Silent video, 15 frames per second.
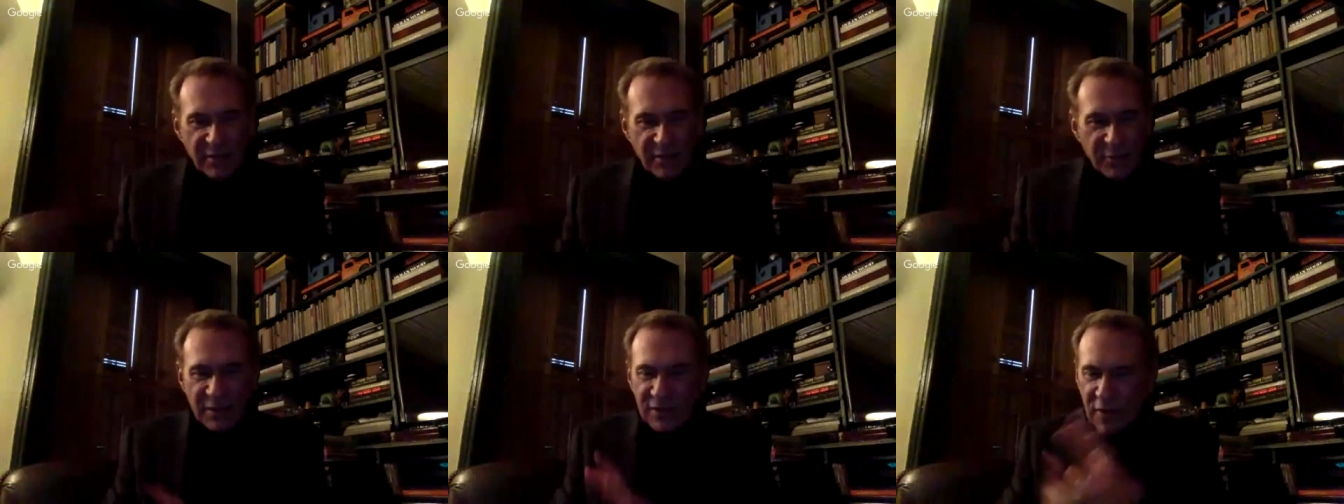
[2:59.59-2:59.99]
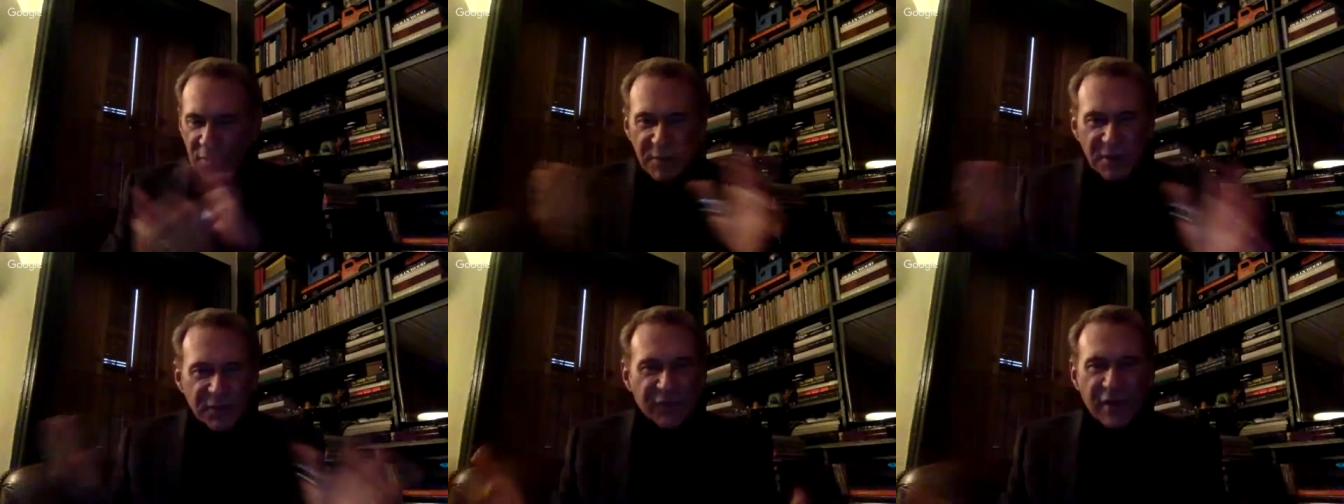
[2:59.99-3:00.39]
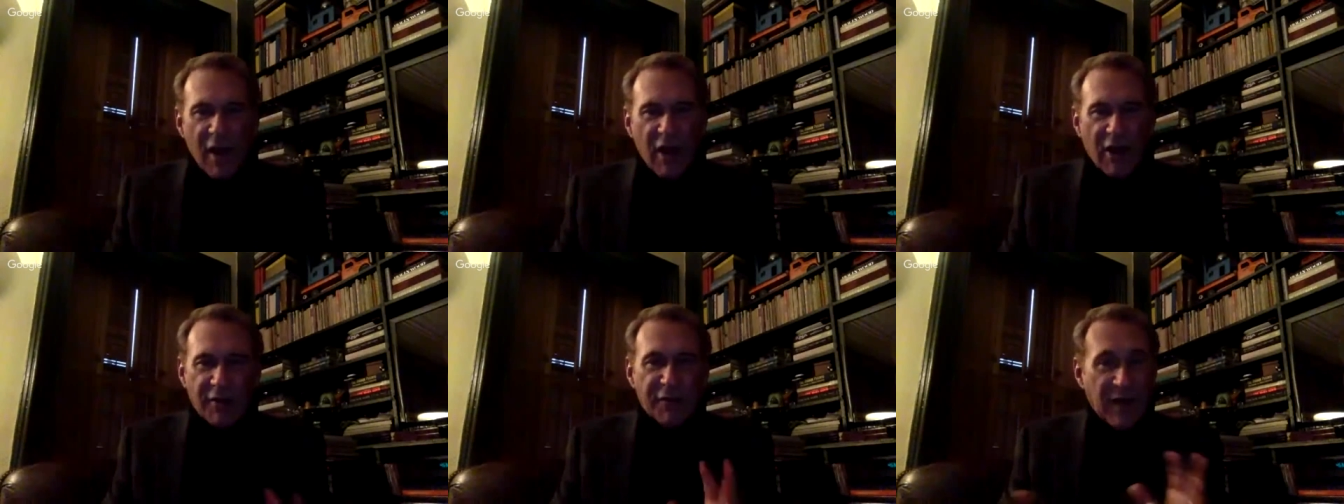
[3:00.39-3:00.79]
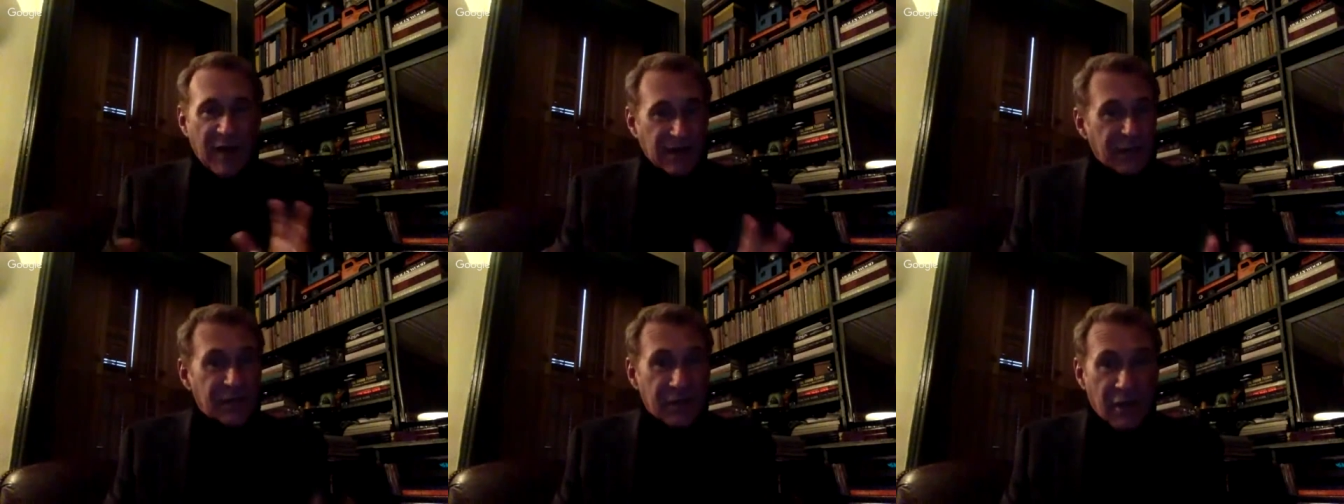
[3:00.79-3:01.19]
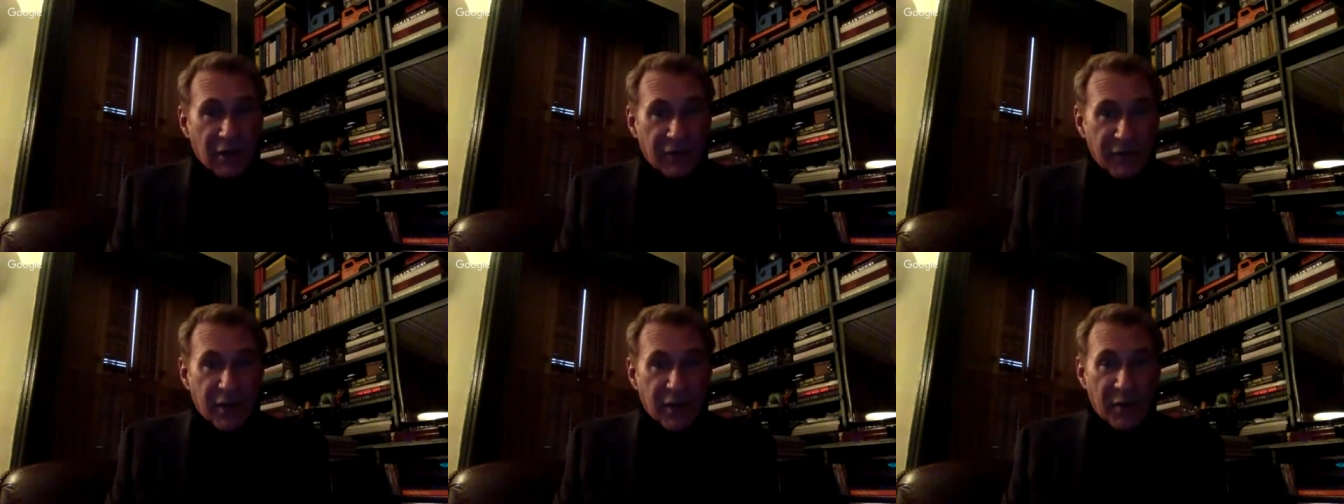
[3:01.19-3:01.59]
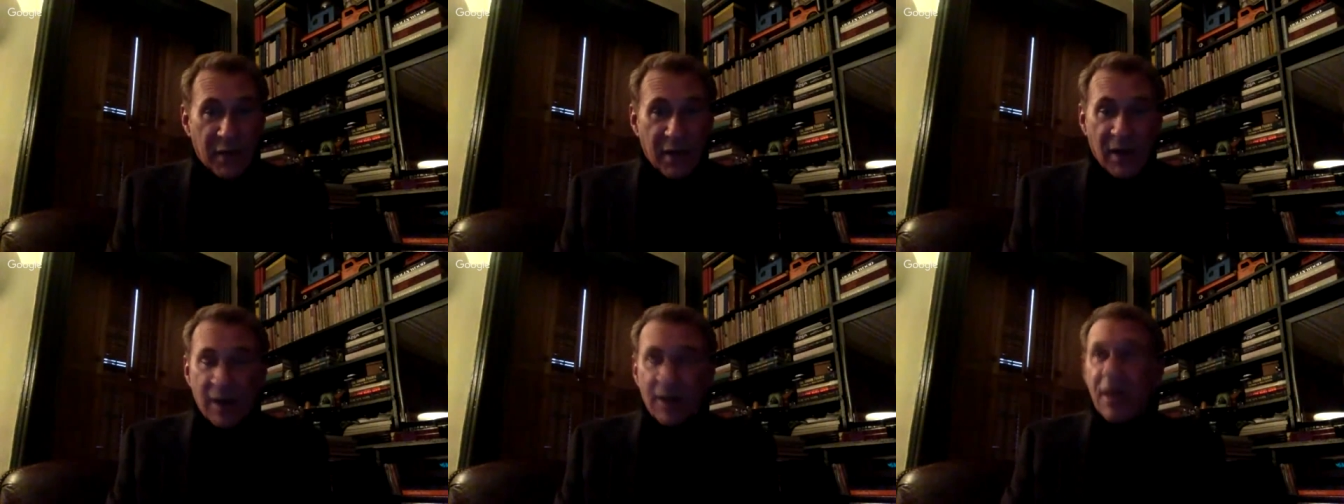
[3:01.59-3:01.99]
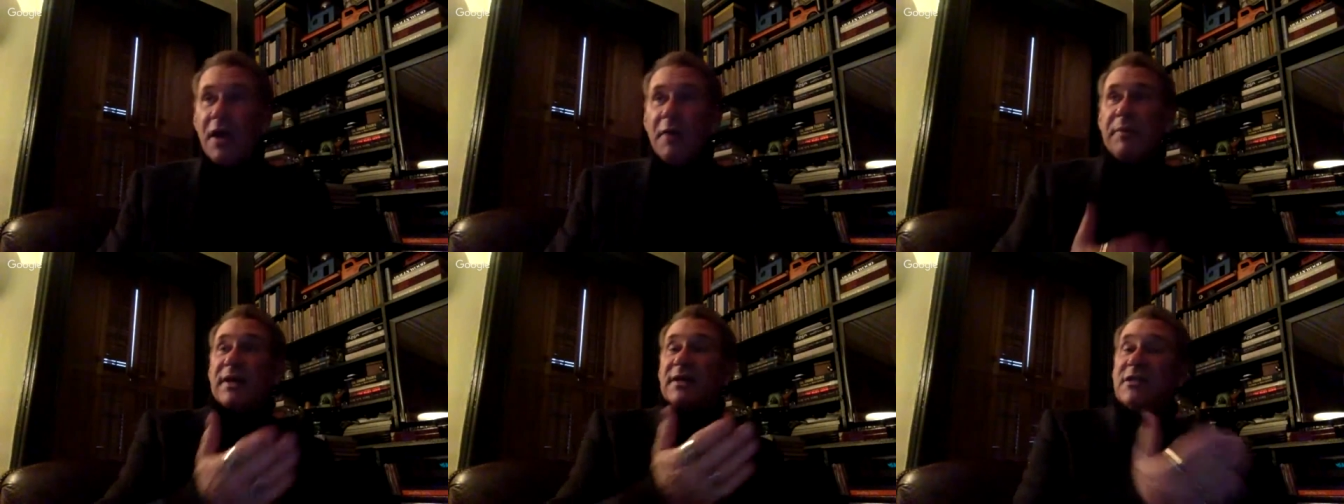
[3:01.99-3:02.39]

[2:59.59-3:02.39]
It was so much photography, fashion photography going on because